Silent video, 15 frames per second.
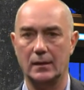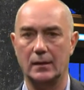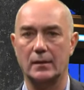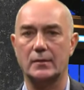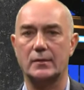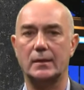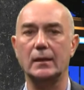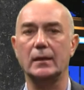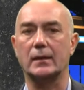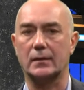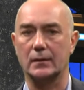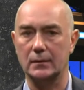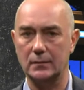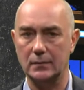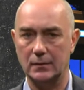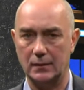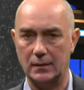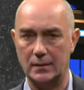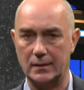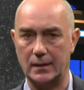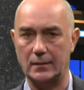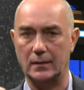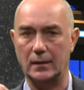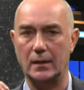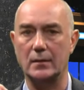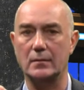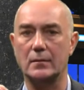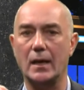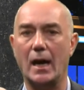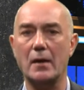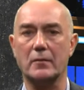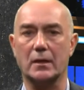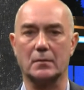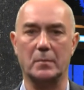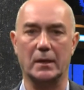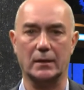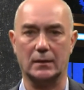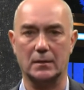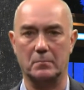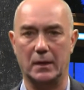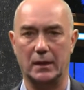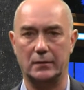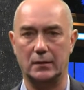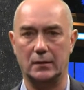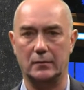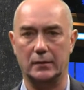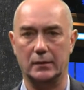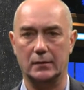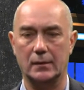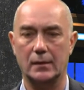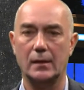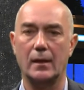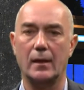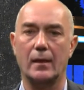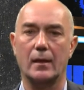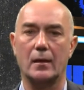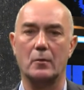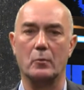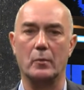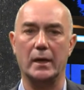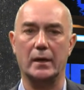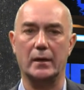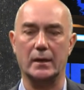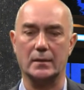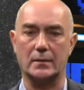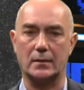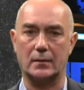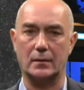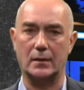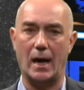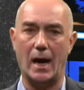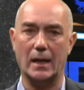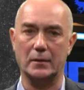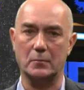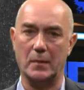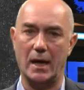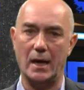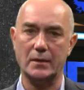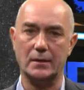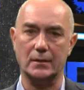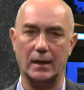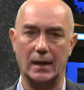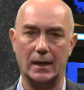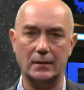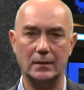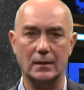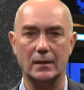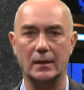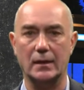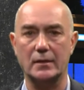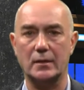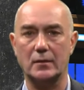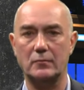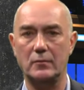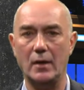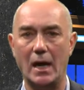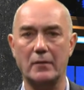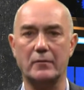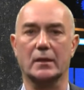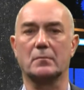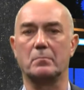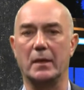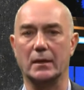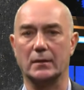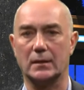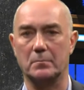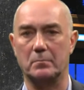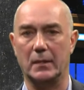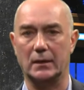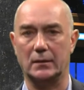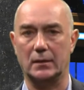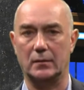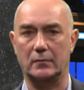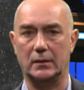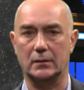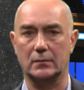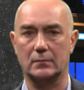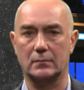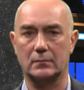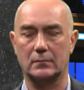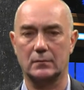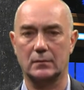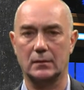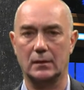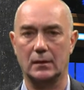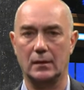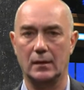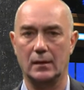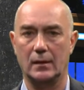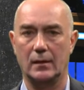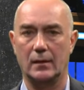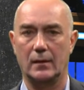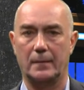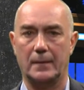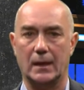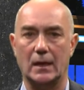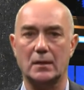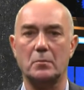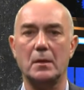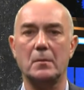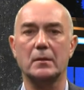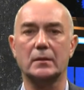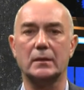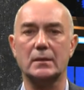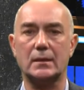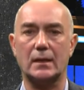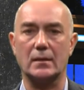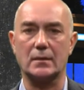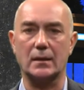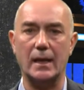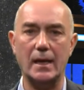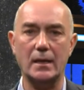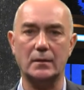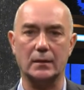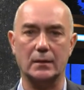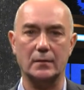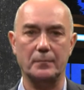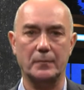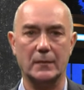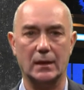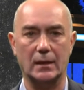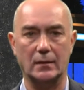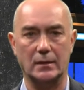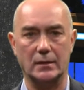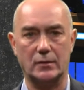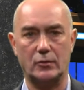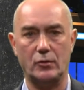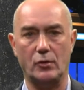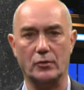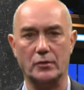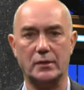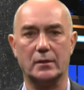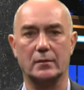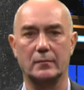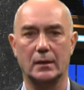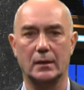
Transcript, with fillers: Silicon is an indirect bandgap material, whereas gallium arsenide is a direct bandgap material. As we will discuss later in this course,